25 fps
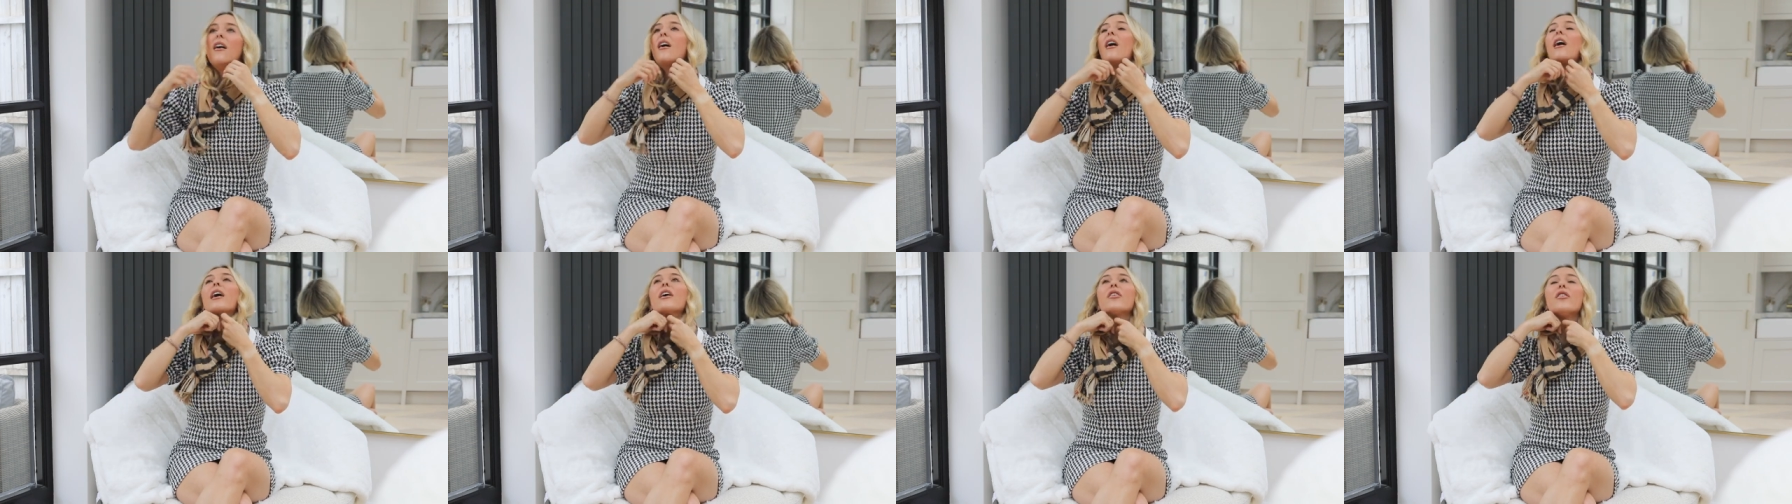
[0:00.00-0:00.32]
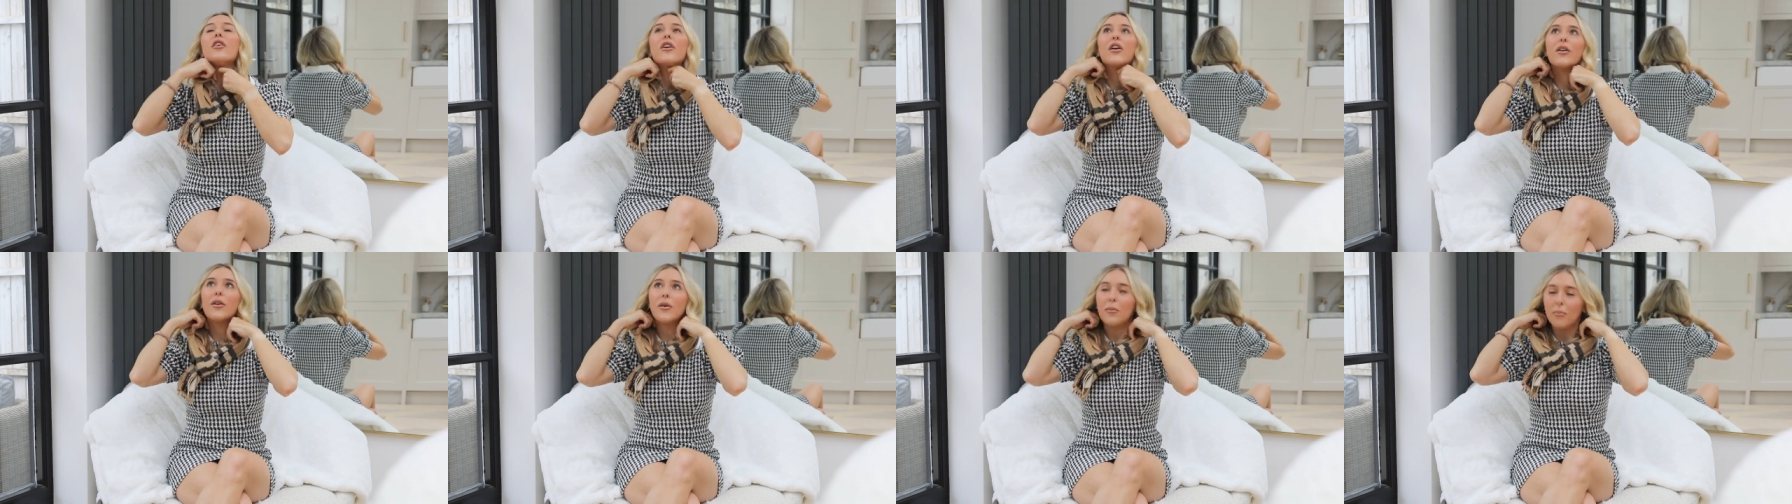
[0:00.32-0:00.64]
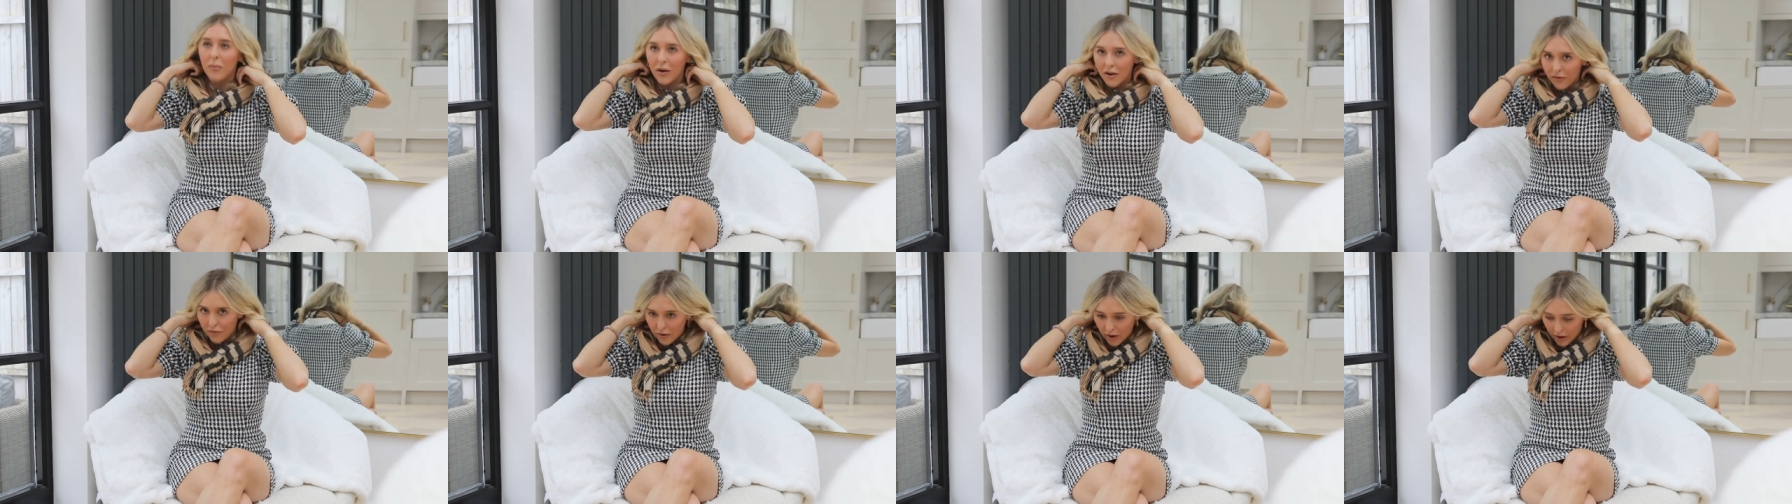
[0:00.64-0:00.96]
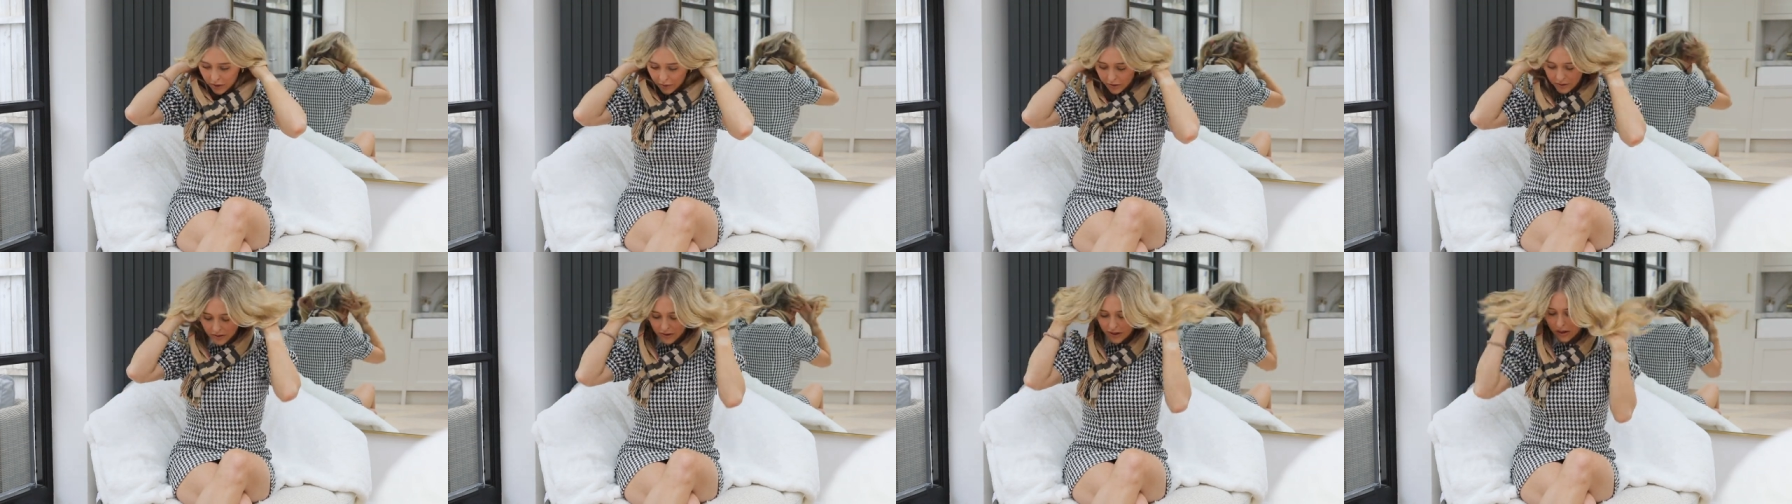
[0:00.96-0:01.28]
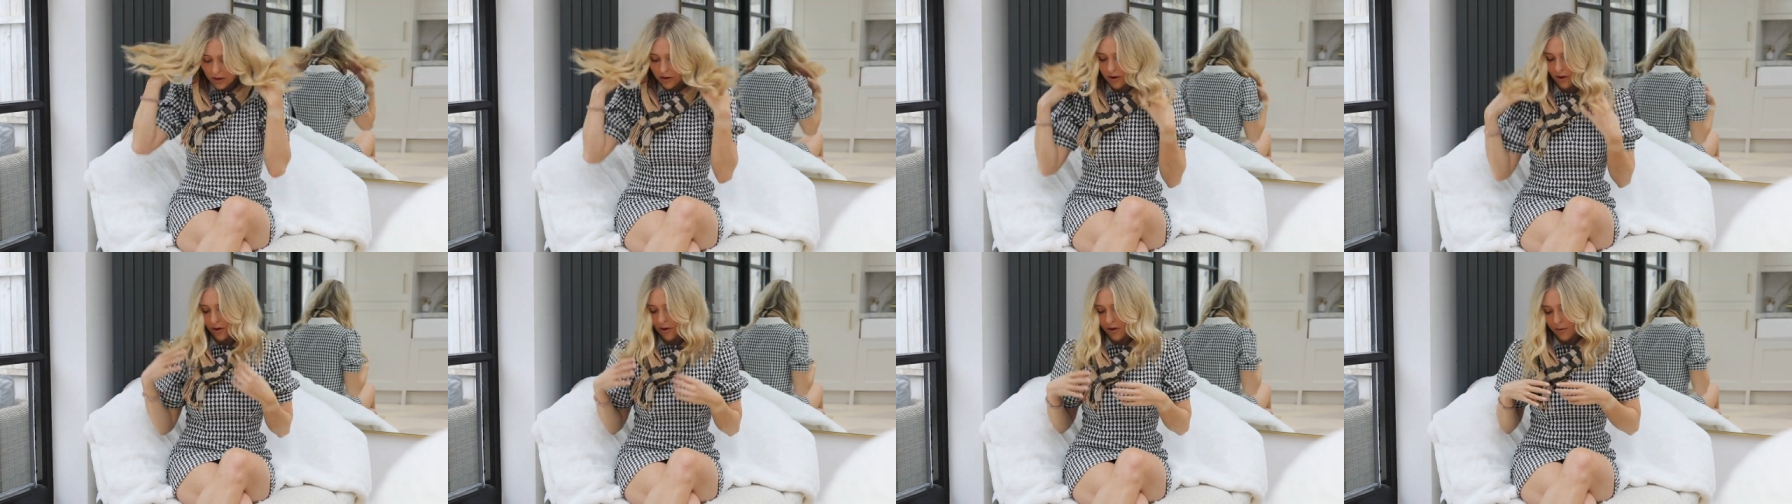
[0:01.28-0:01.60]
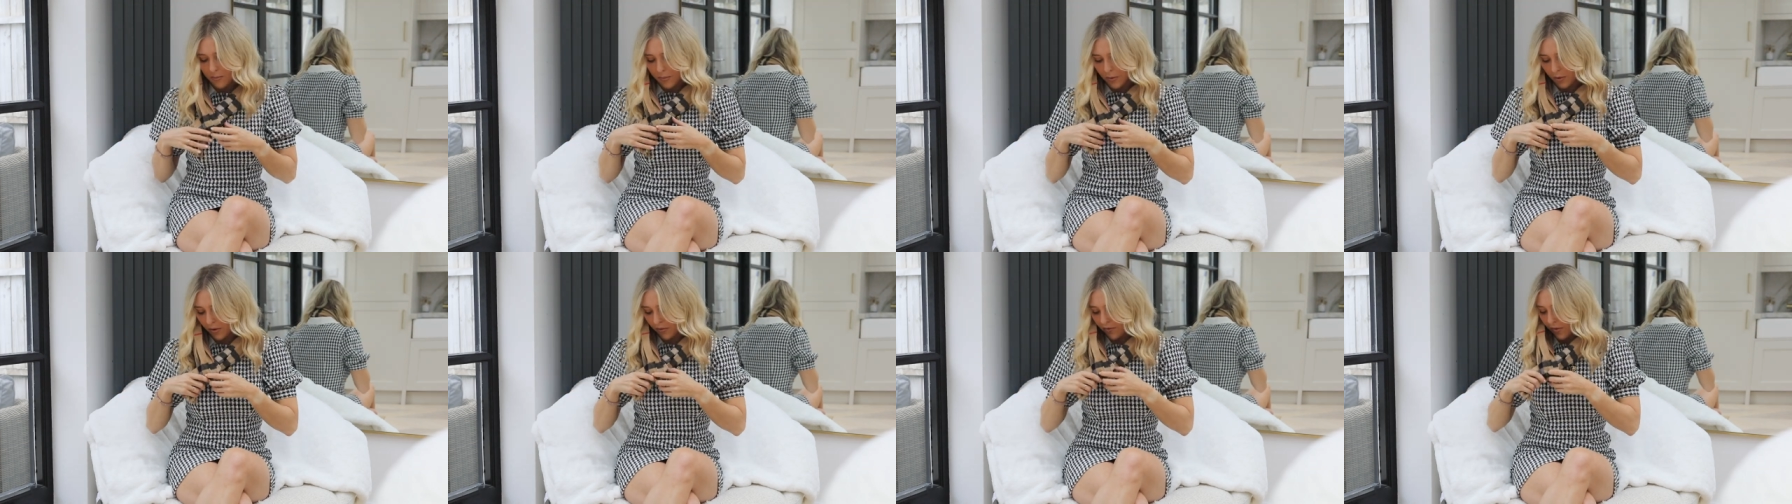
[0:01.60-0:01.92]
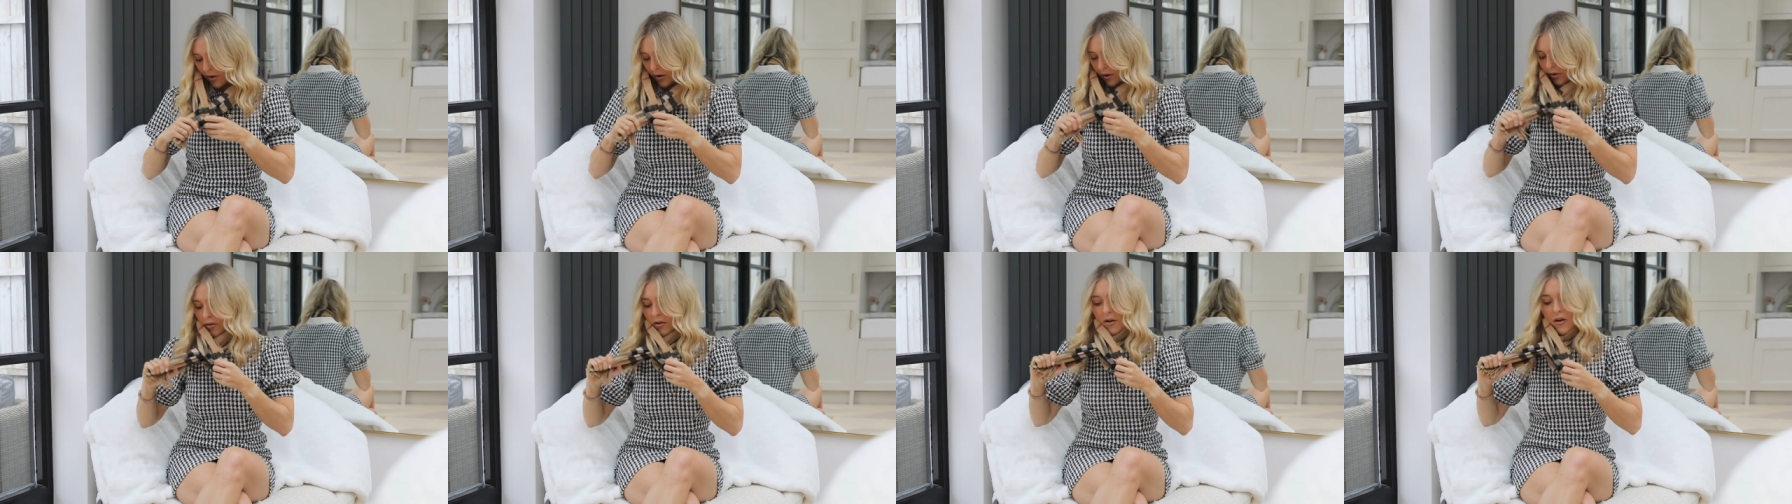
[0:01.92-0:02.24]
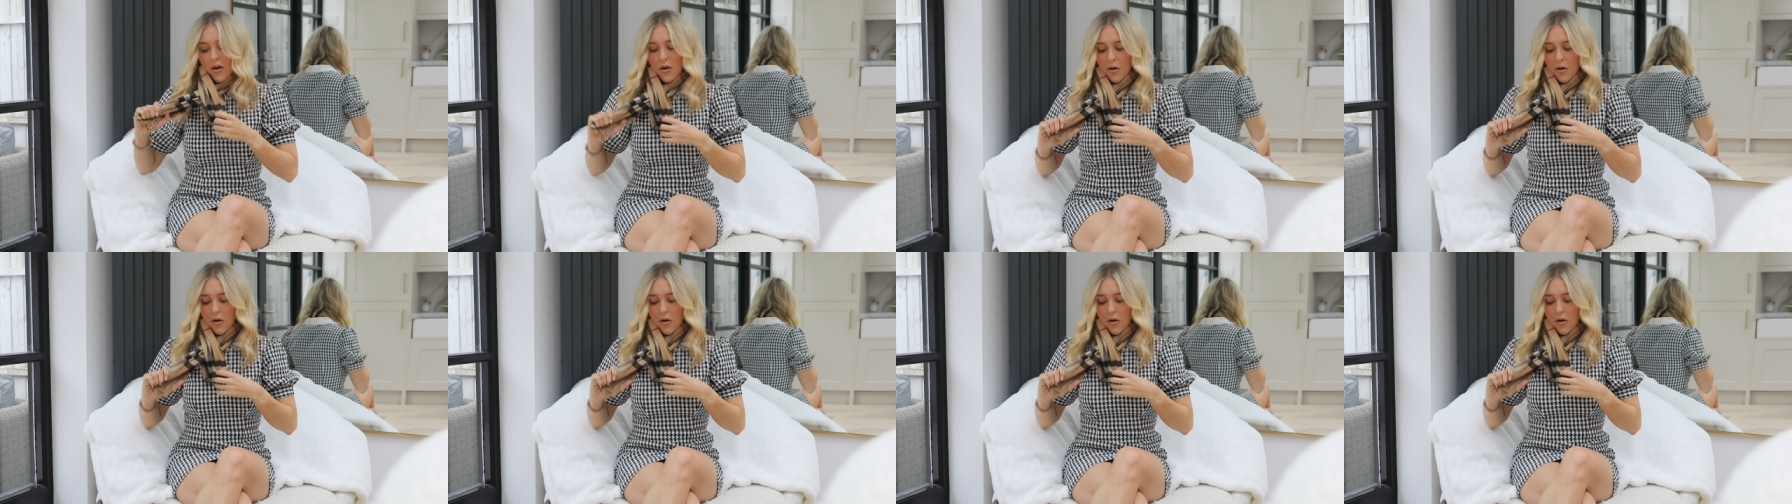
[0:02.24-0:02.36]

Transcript: I know my friend Christina, her boyfriend,